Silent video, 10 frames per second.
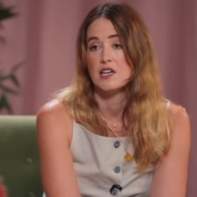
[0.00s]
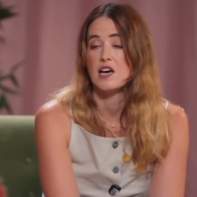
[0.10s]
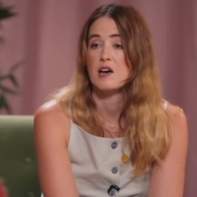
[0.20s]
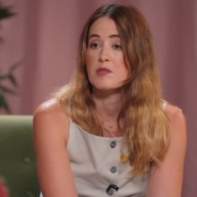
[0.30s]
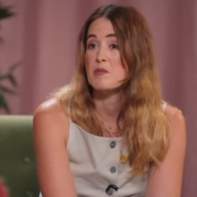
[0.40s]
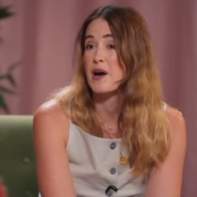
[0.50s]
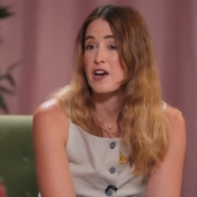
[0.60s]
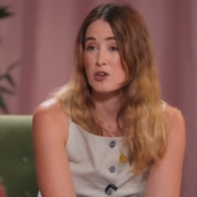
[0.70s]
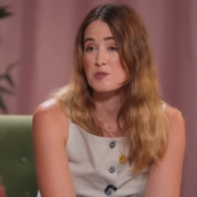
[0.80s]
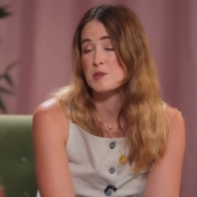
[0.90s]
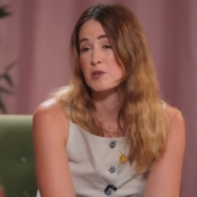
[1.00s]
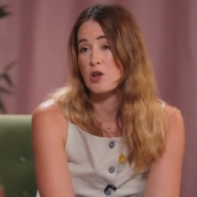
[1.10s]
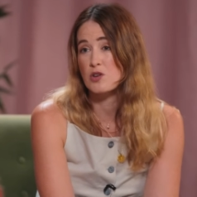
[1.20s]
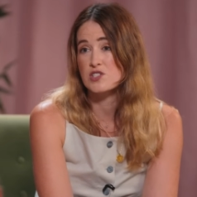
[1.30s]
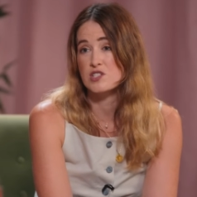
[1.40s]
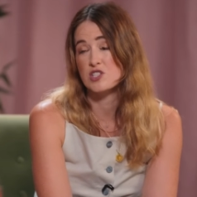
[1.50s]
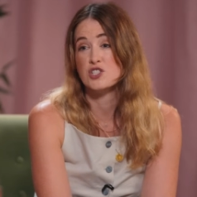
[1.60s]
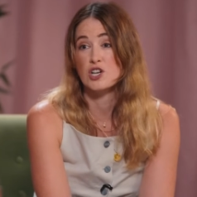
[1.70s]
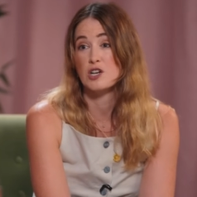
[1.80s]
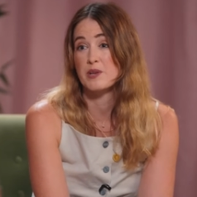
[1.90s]
Um, the biopsy will also
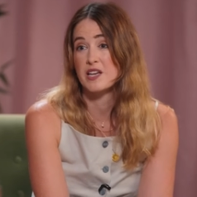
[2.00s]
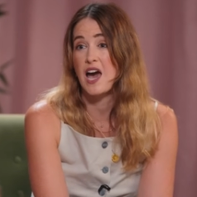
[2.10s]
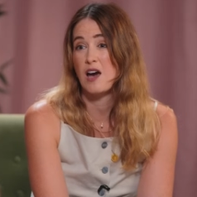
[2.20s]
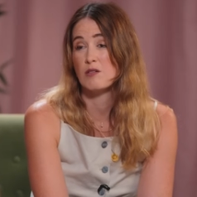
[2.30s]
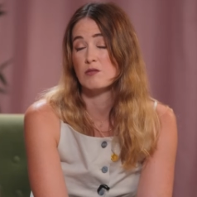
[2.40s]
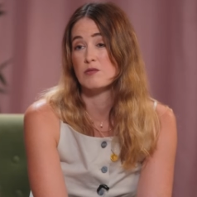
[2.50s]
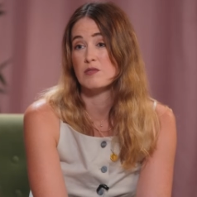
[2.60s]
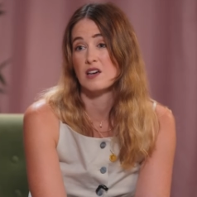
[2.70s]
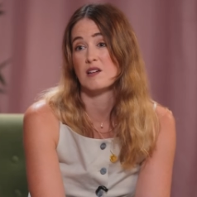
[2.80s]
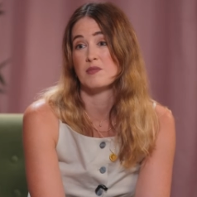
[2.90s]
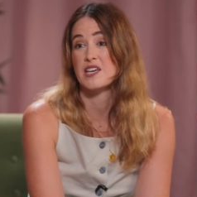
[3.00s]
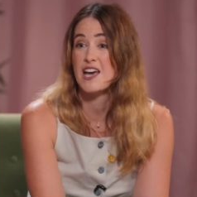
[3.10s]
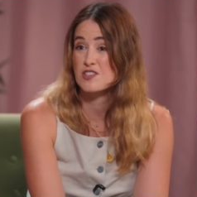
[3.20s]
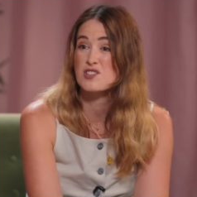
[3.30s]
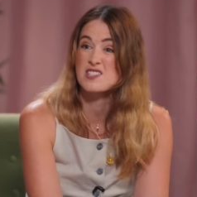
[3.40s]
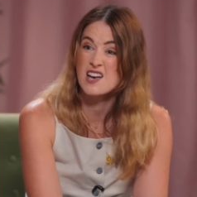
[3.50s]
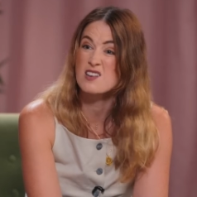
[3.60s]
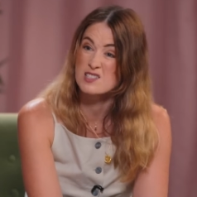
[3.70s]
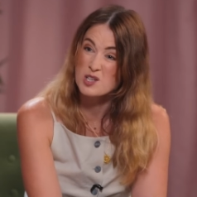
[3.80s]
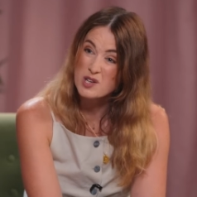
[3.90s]
determine how um, the cancer
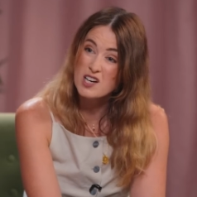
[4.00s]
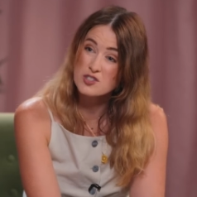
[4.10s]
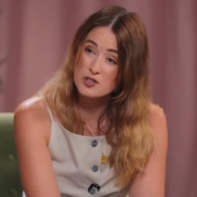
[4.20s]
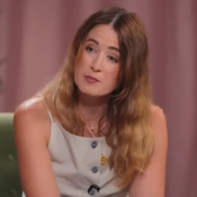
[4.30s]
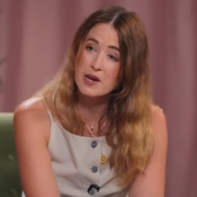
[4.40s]
cells look under a